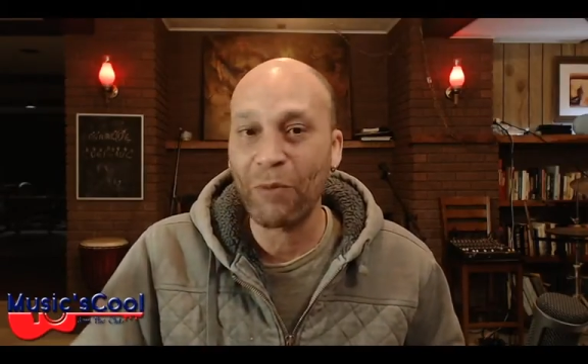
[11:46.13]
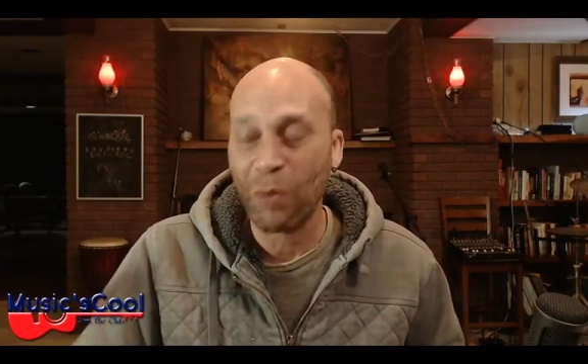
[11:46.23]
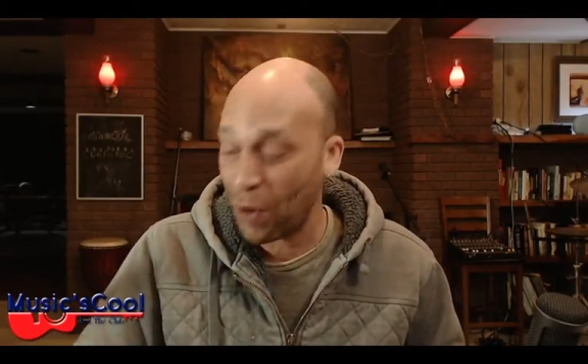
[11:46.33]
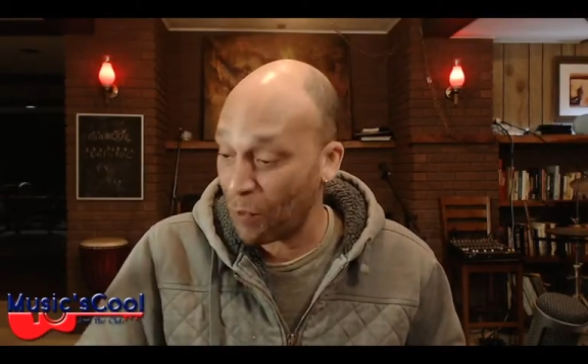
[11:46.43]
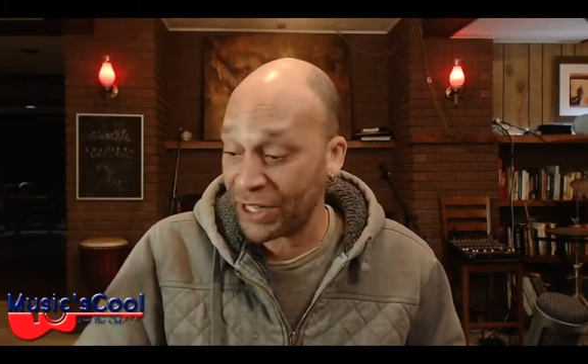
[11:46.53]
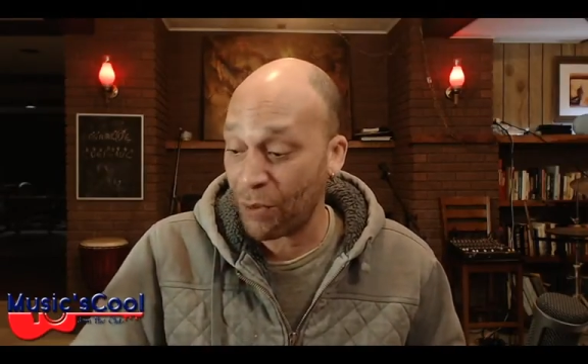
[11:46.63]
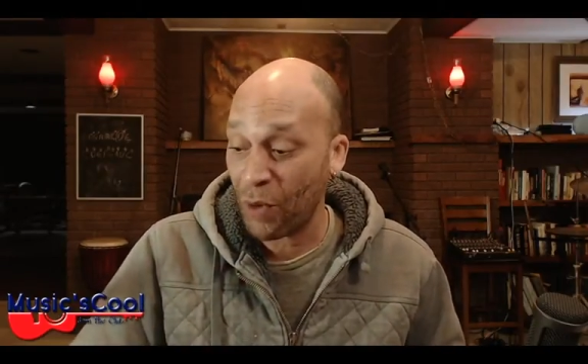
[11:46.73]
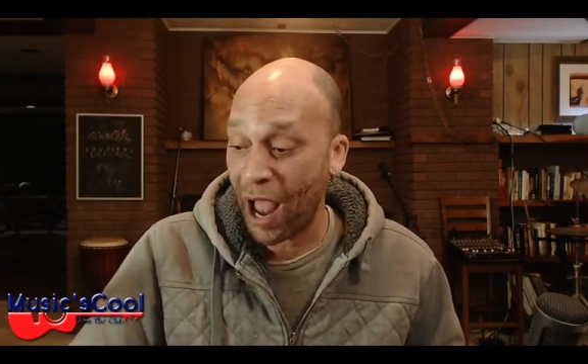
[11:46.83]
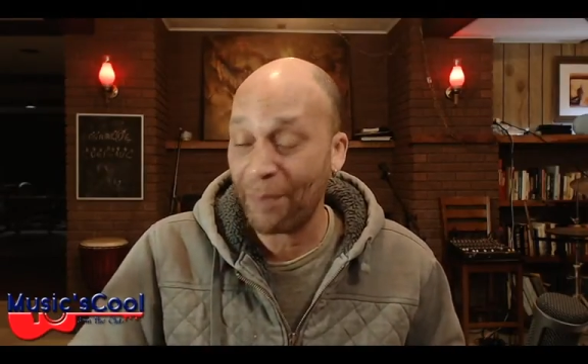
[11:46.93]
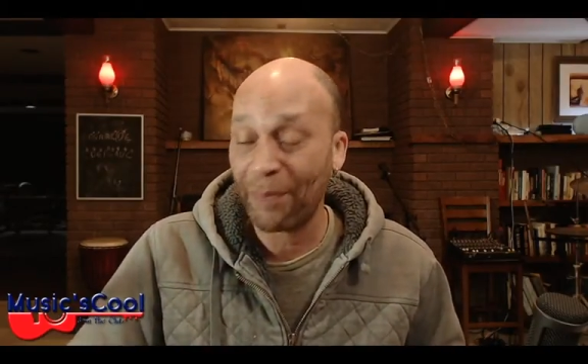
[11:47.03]

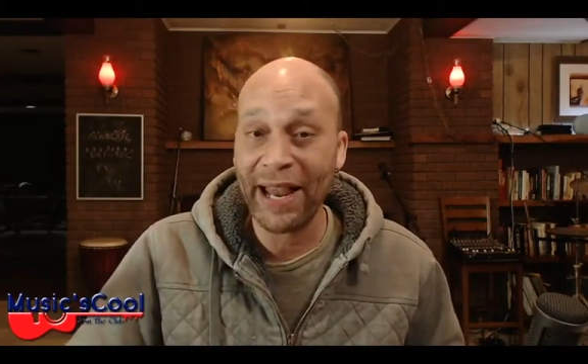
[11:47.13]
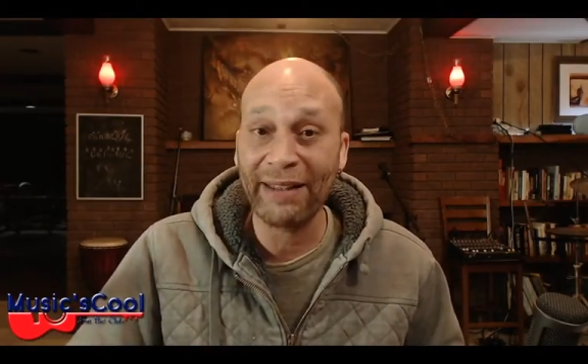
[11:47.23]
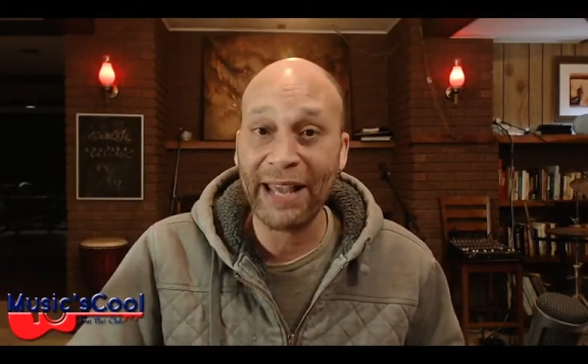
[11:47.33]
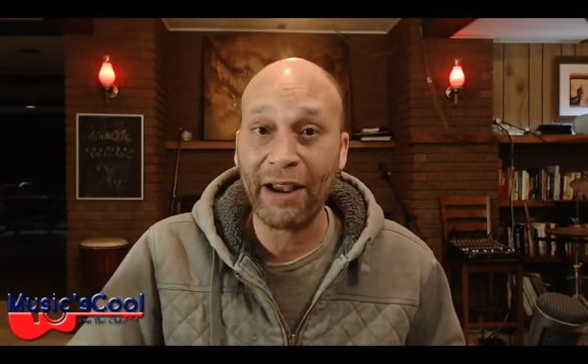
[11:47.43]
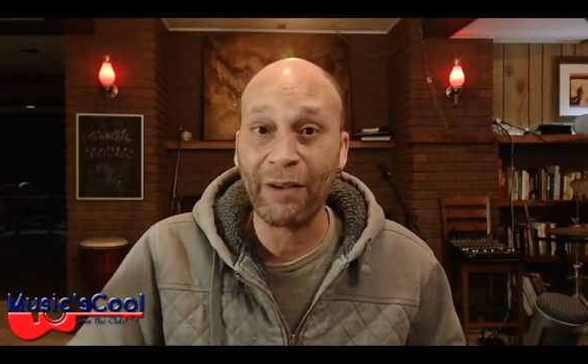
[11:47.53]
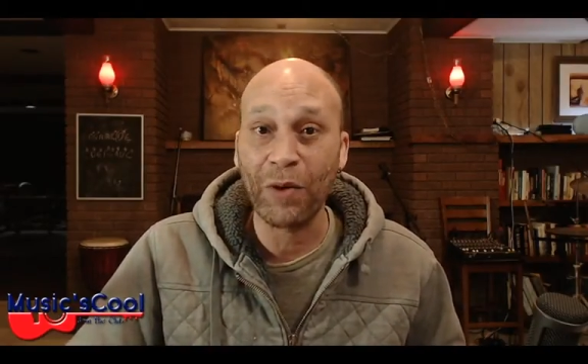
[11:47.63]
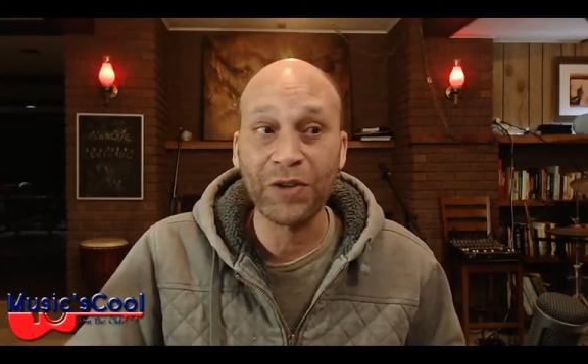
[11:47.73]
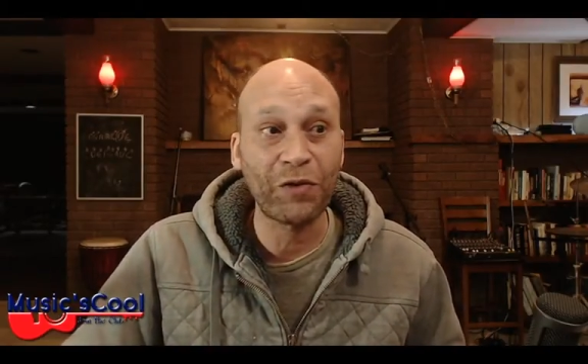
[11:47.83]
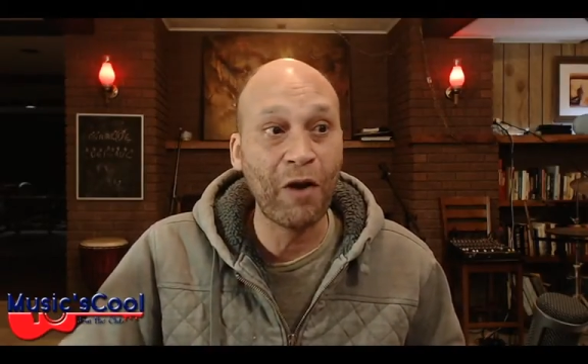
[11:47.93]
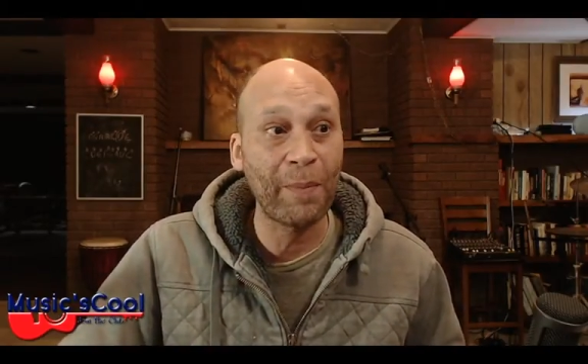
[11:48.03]
what I played there was
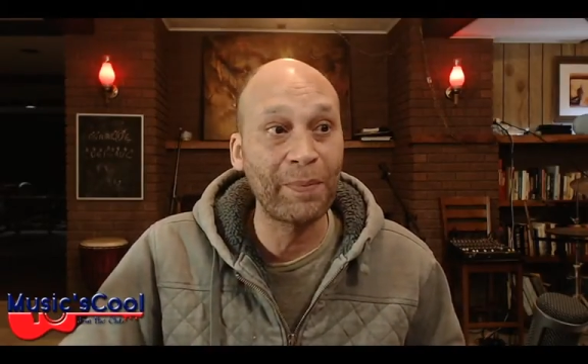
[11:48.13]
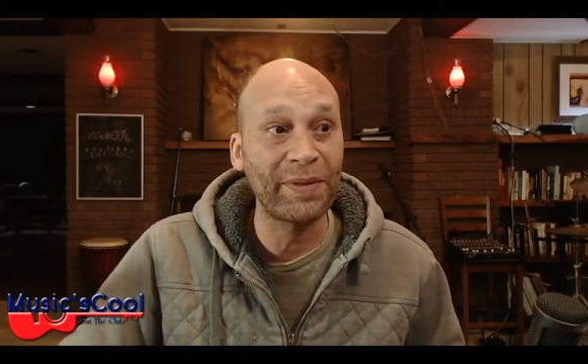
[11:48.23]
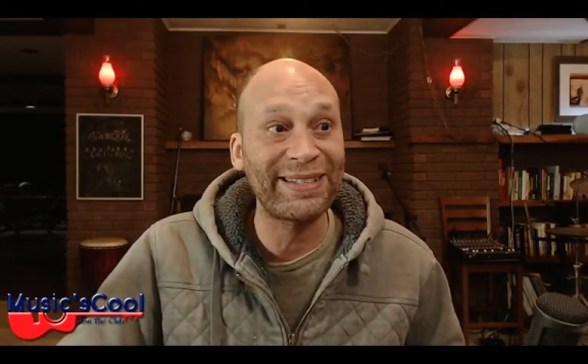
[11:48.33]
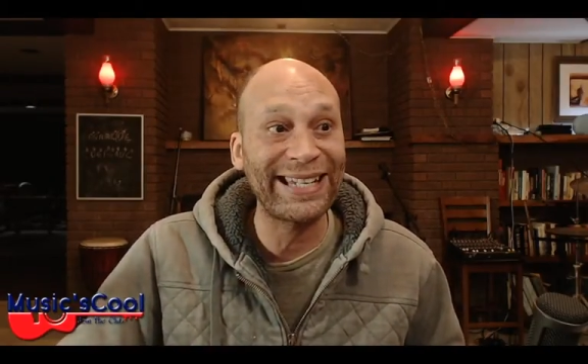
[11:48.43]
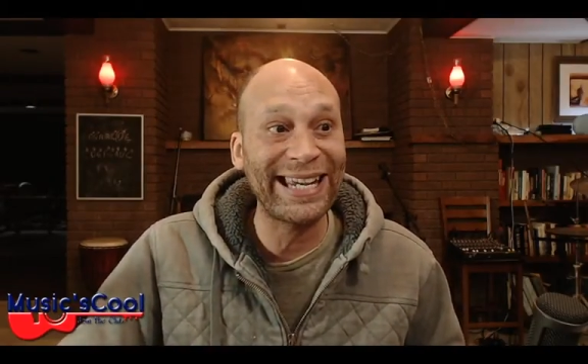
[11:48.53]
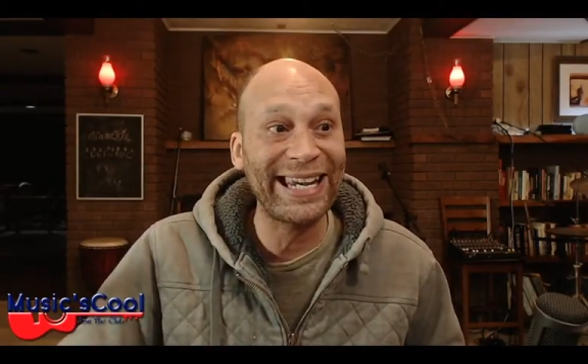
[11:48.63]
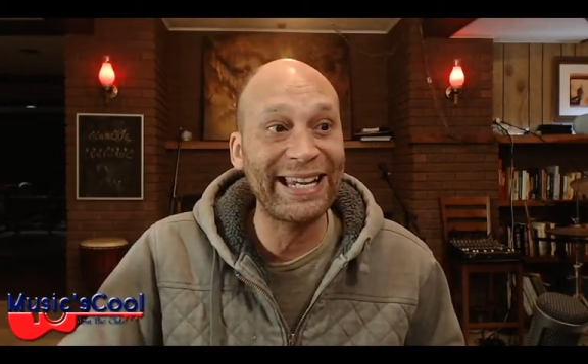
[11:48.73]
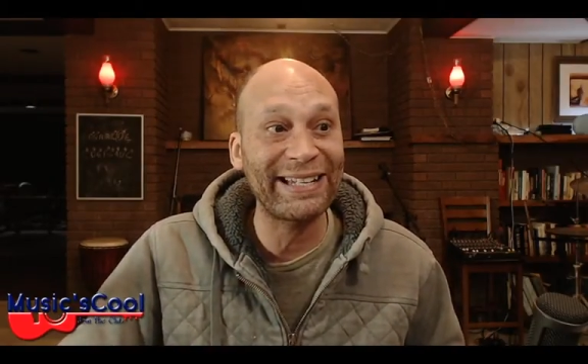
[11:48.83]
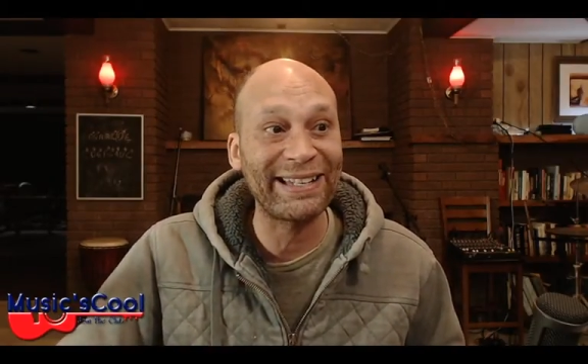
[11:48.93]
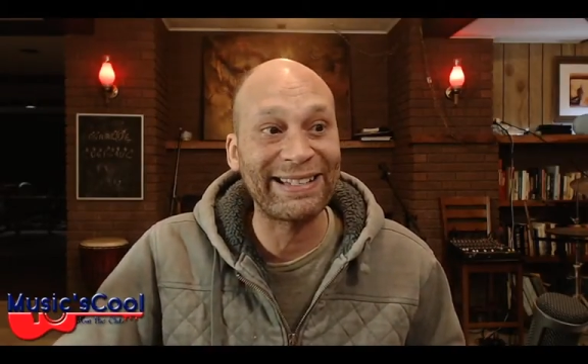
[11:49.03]
from C
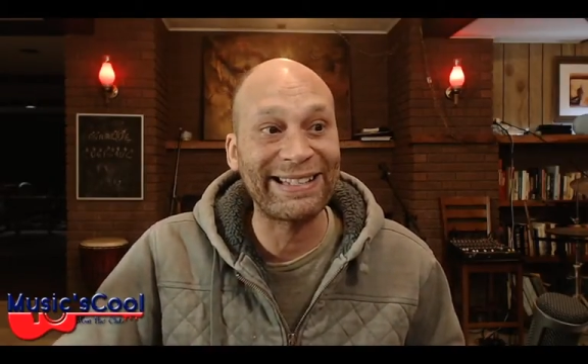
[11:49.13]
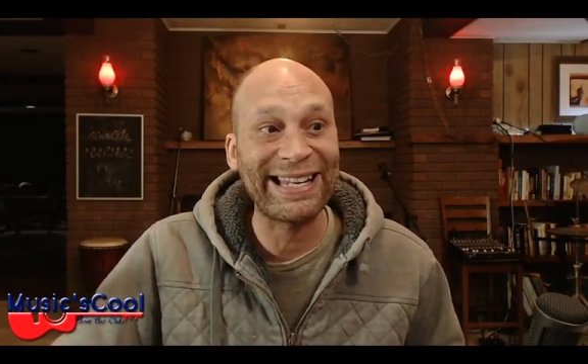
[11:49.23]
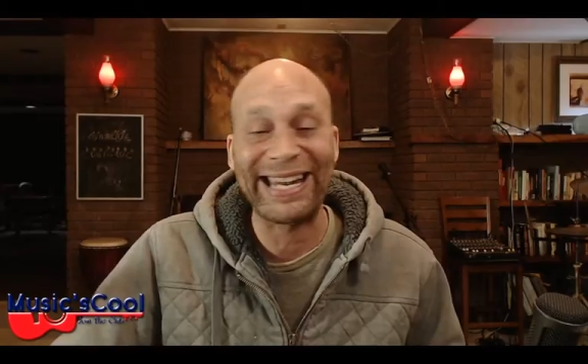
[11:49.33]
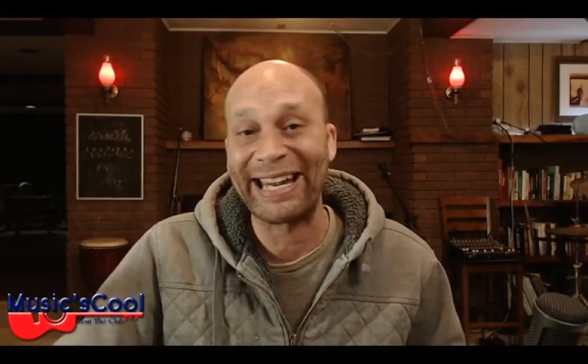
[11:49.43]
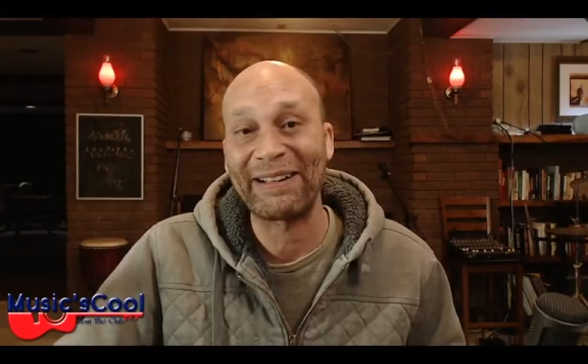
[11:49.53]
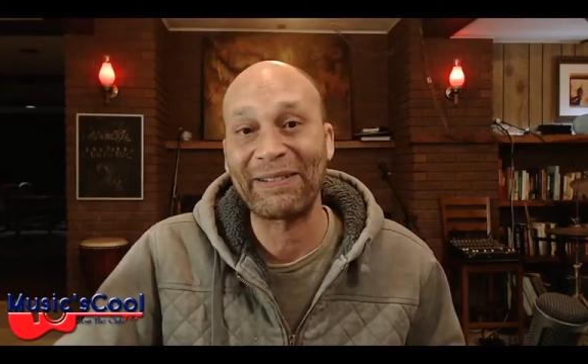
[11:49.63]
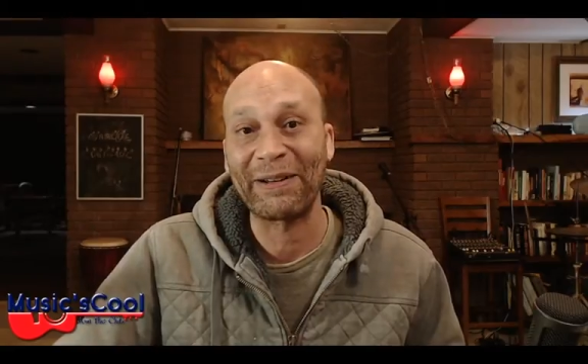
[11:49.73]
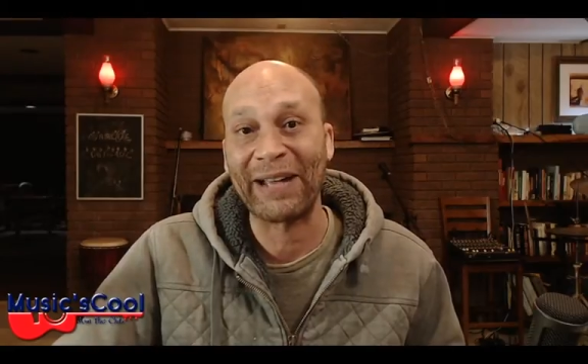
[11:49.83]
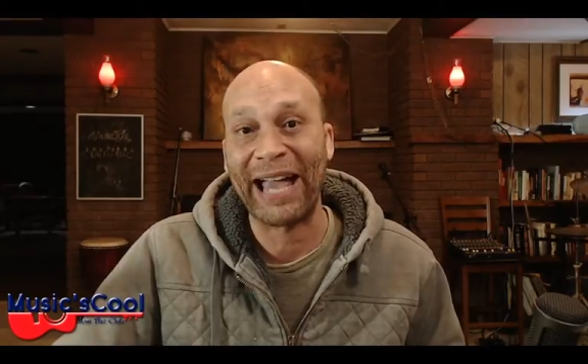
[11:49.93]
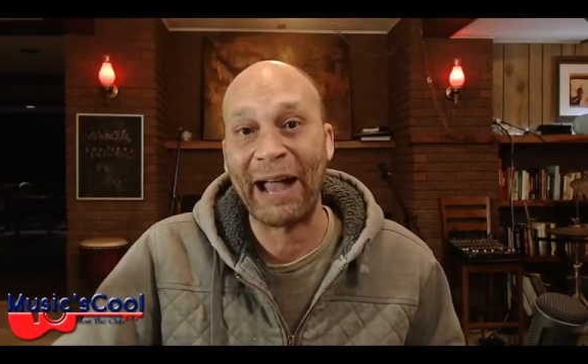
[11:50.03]
to C,
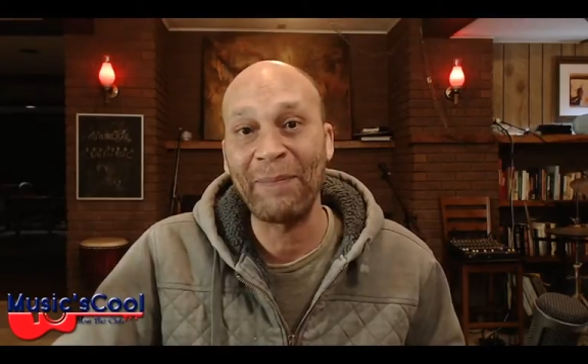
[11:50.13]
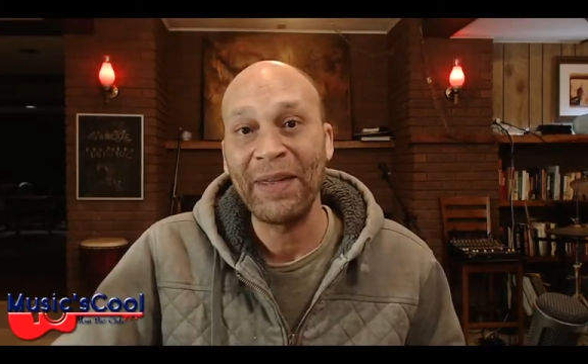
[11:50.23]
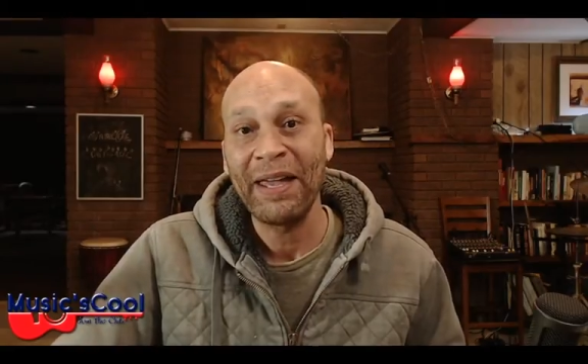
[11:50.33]
okay?